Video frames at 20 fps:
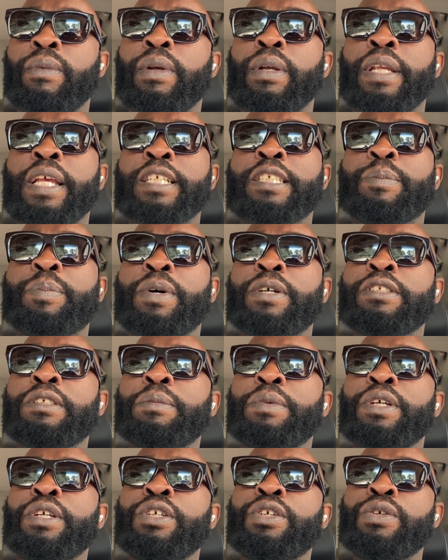They're supposed
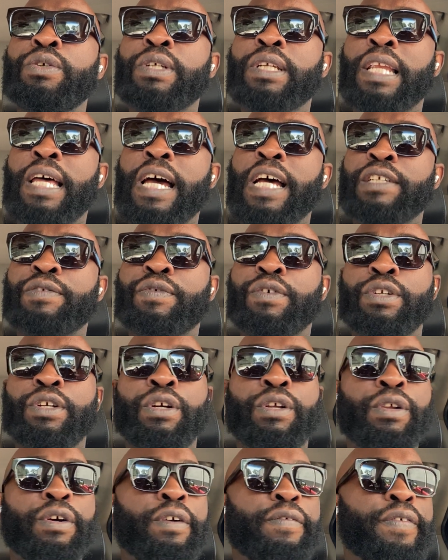to be utilized for the
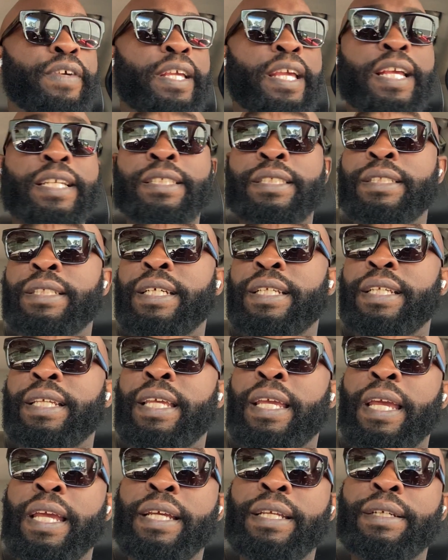glorification of the
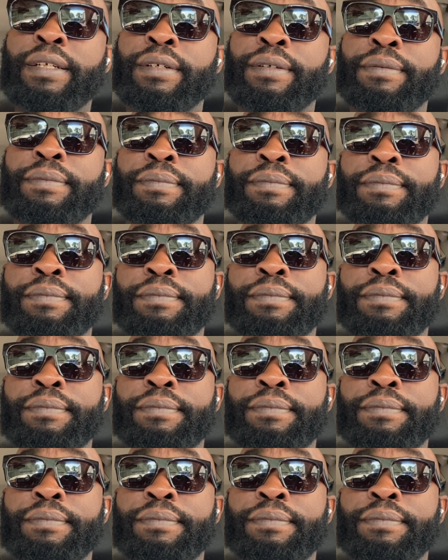kingdom.